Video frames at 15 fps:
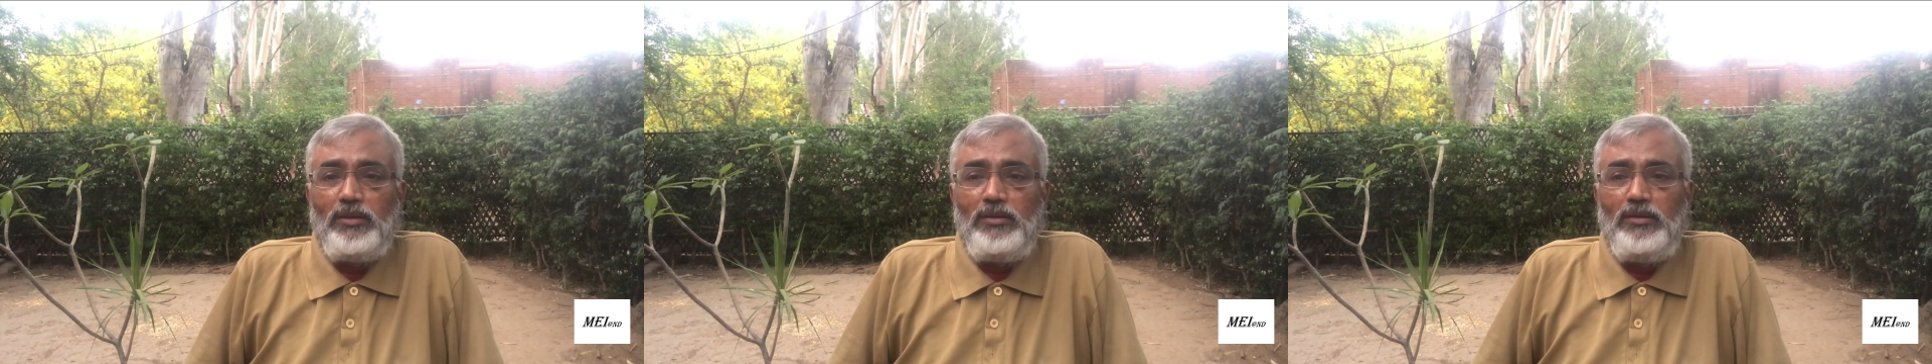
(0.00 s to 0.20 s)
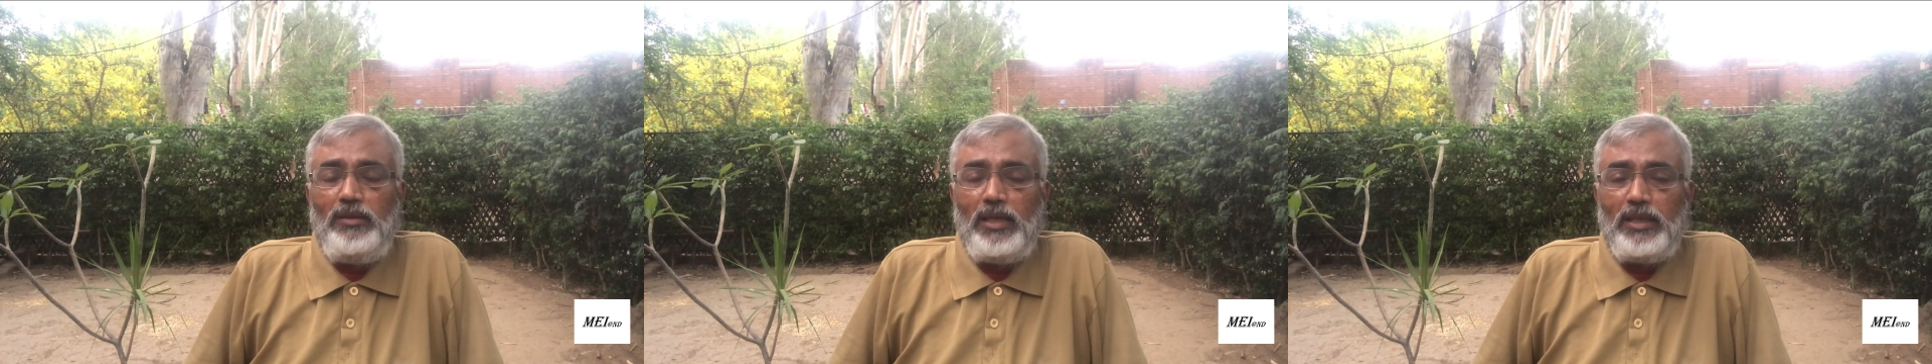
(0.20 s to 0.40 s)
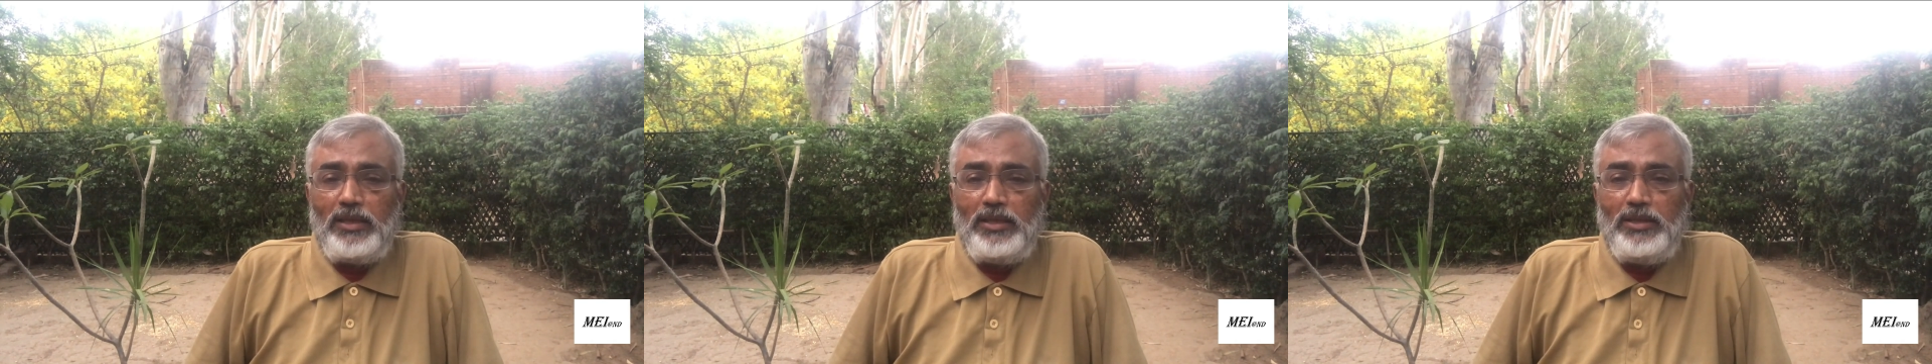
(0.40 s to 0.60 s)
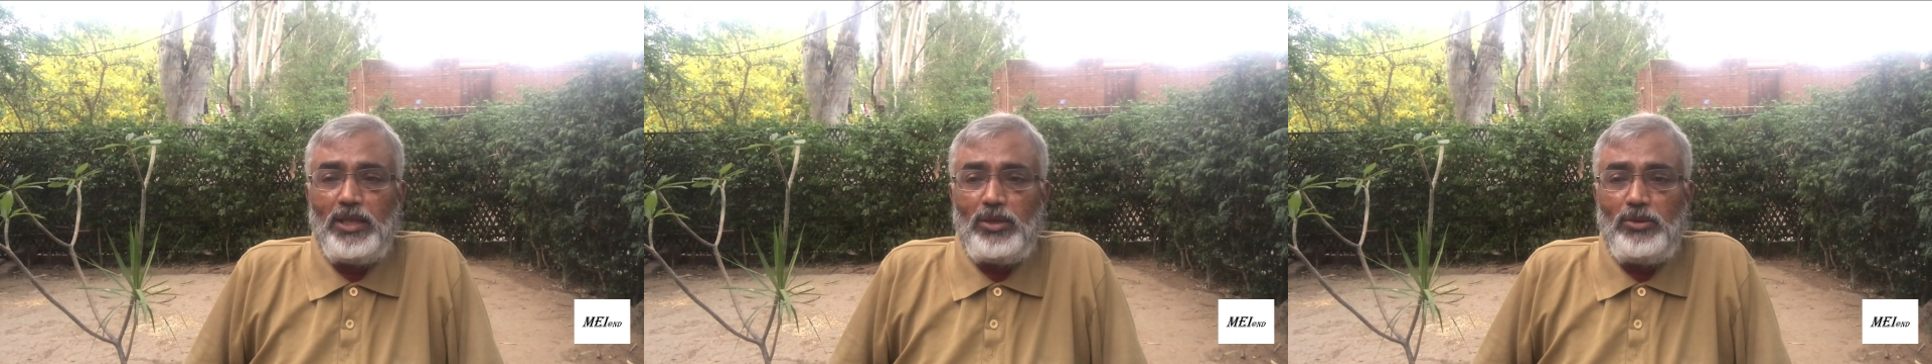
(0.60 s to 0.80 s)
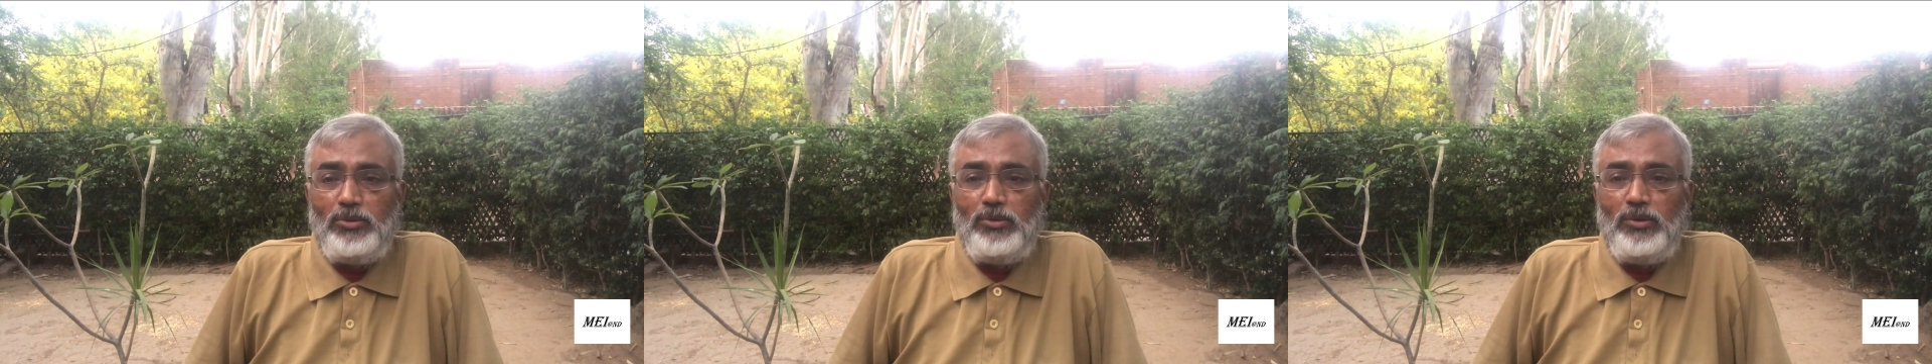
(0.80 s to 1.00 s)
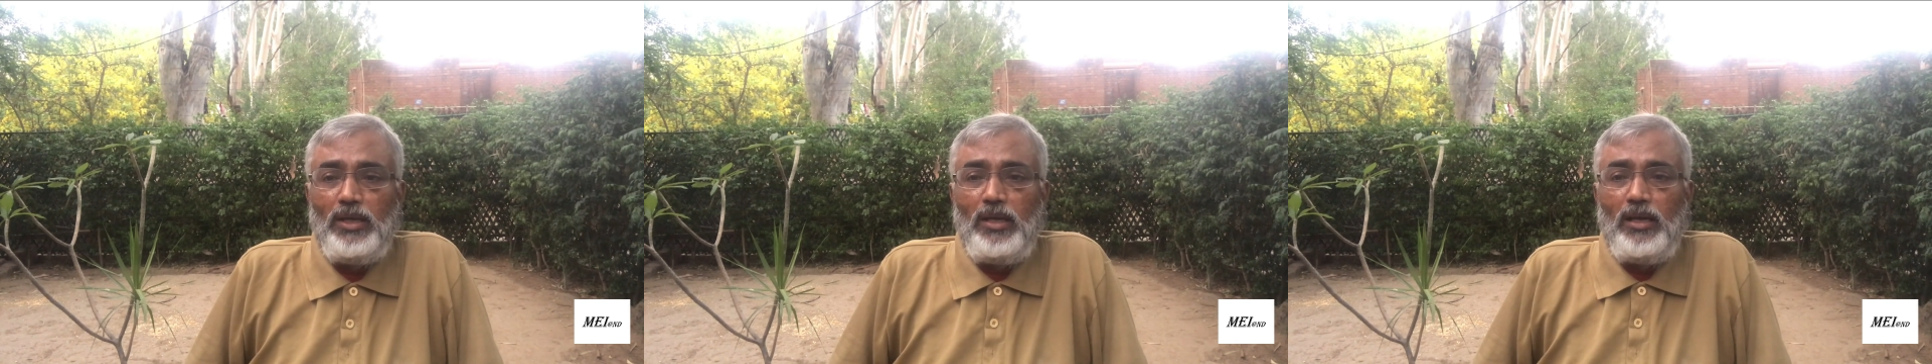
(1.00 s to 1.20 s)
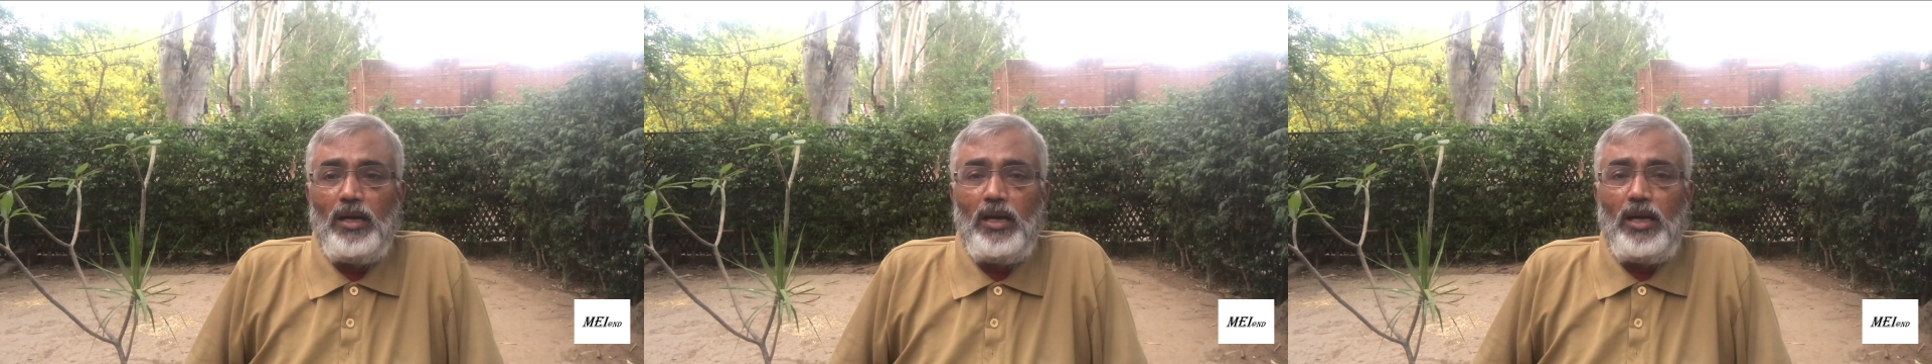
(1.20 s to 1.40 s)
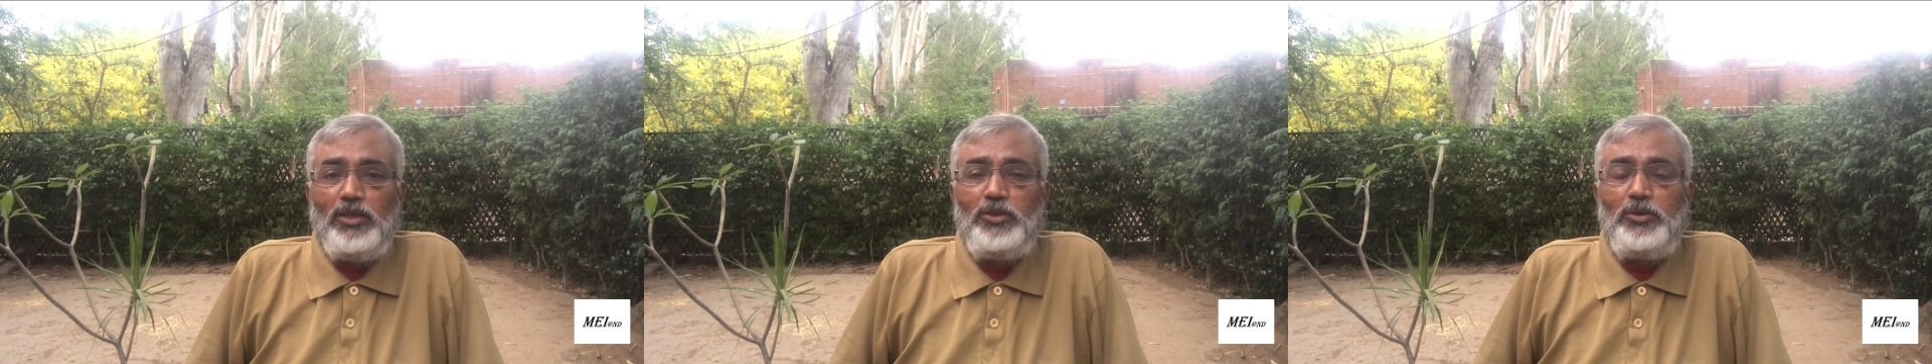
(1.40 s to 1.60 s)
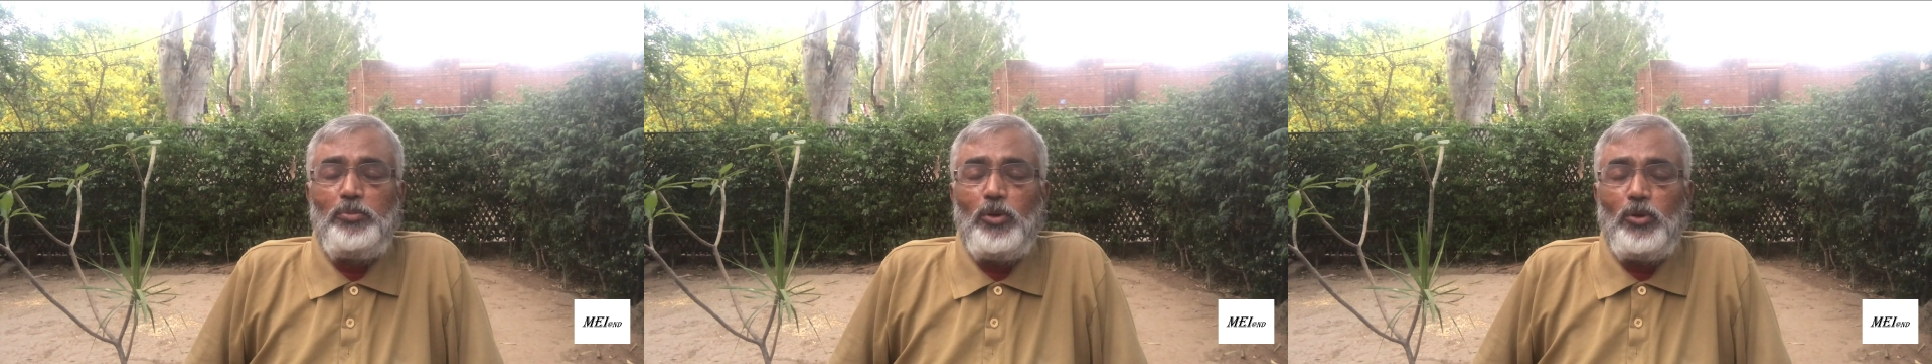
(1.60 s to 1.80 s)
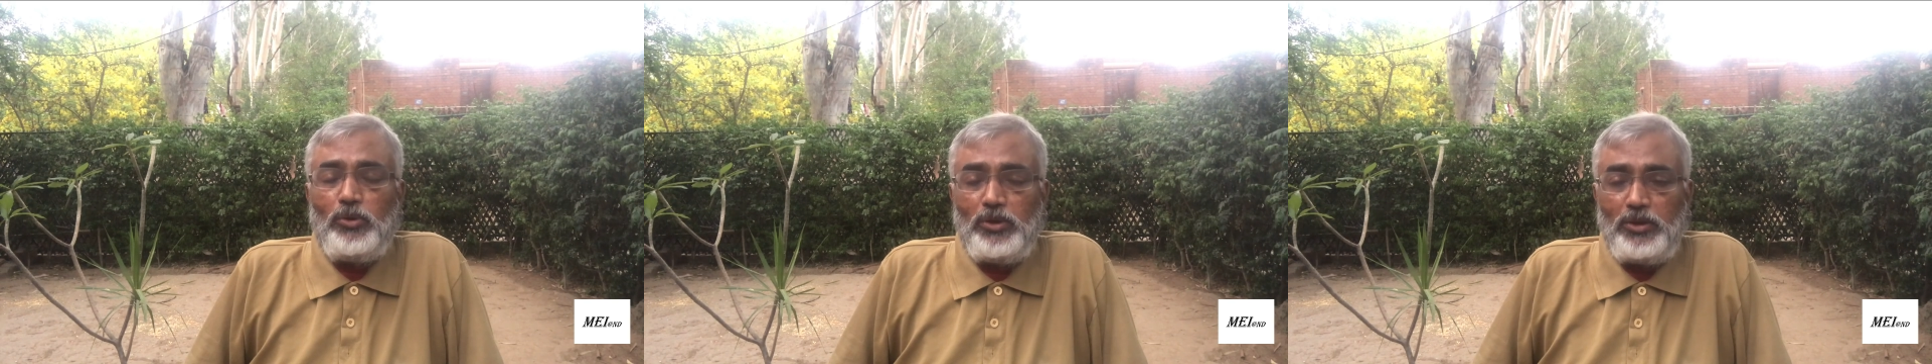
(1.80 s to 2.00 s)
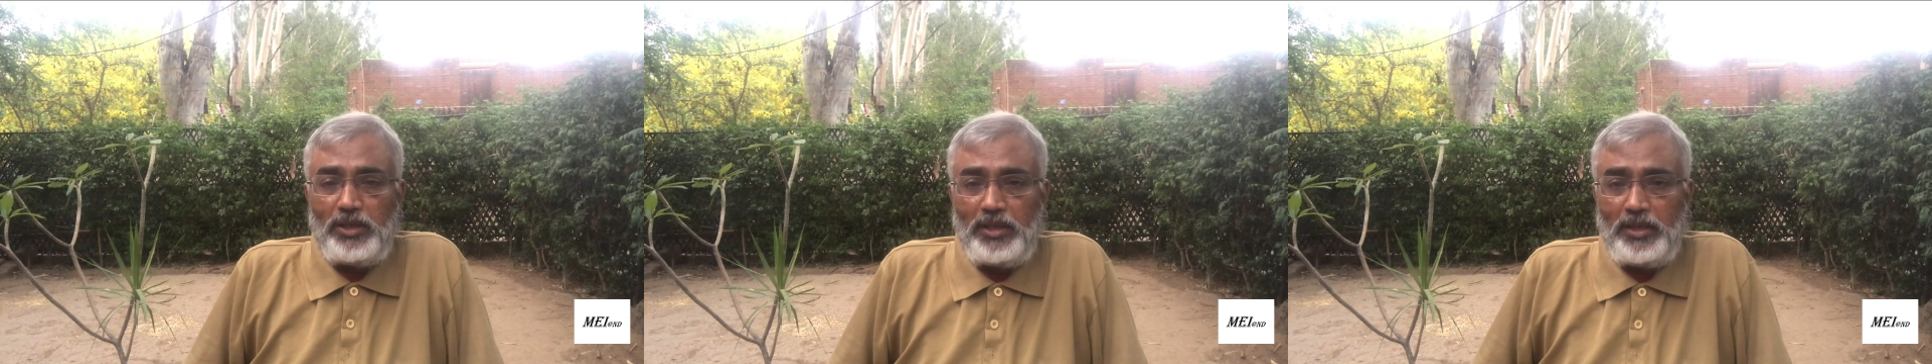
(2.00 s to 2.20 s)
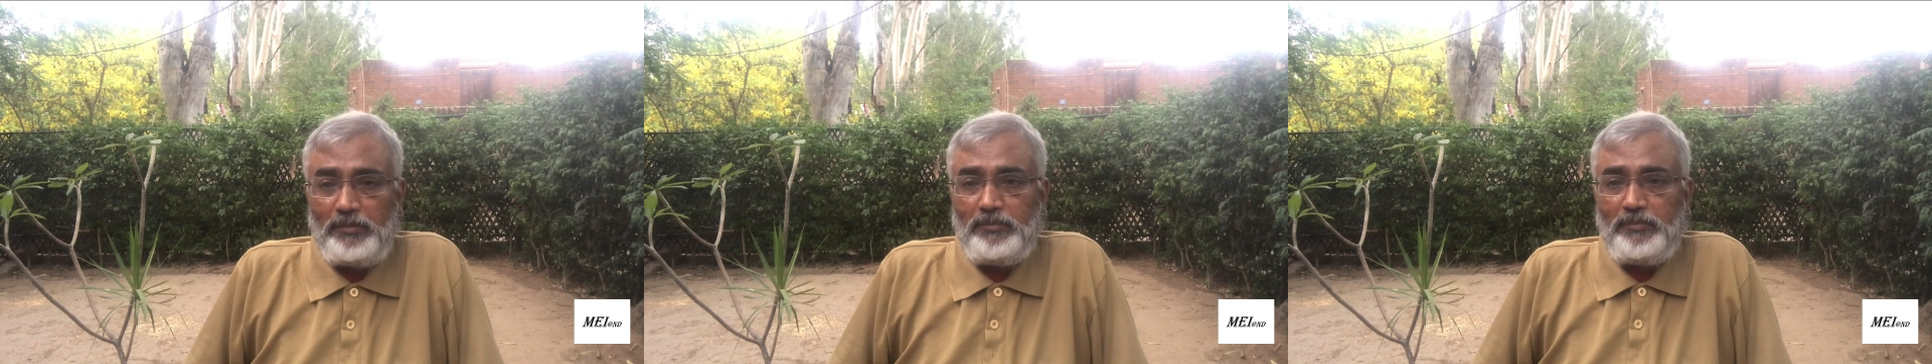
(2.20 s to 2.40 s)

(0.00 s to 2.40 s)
Netanyahu and spoken to him.